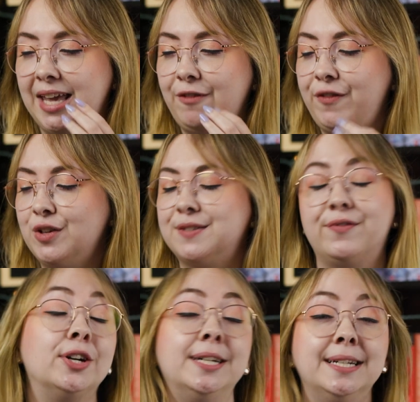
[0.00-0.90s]
He feels
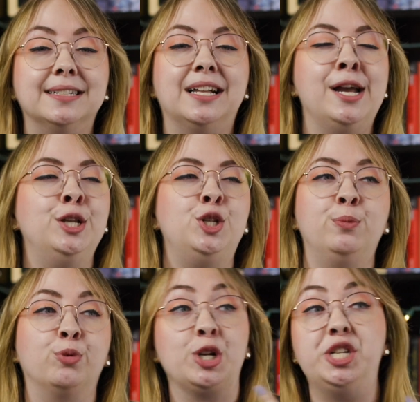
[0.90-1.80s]
very inclined
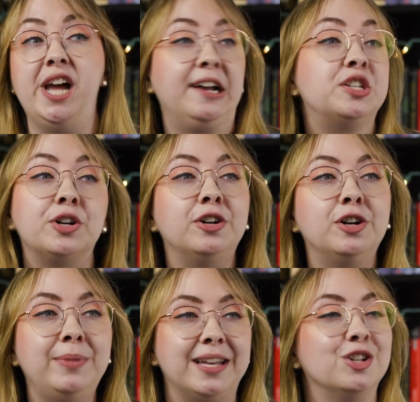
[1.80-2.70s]
to protect
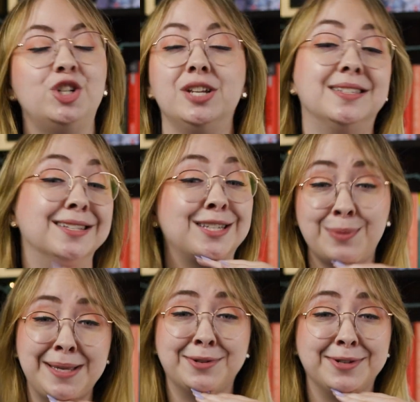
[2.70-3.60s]
her because she's this
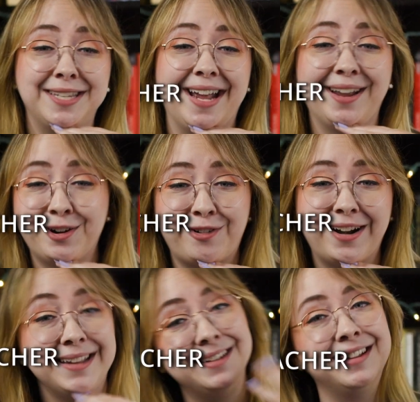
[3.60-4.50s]
sweet little 2nd
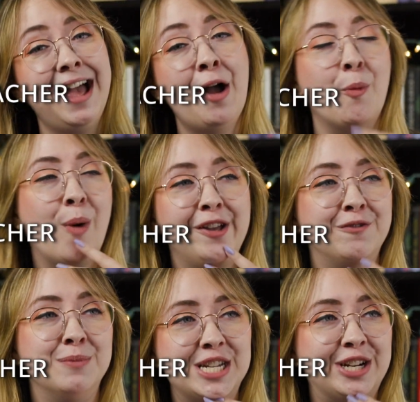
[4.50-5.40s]
grade
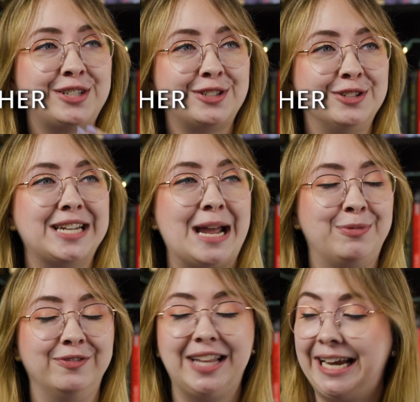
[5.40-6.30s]
wife material
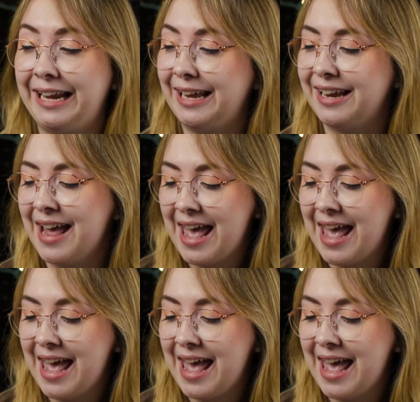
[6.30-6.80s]
type of lady.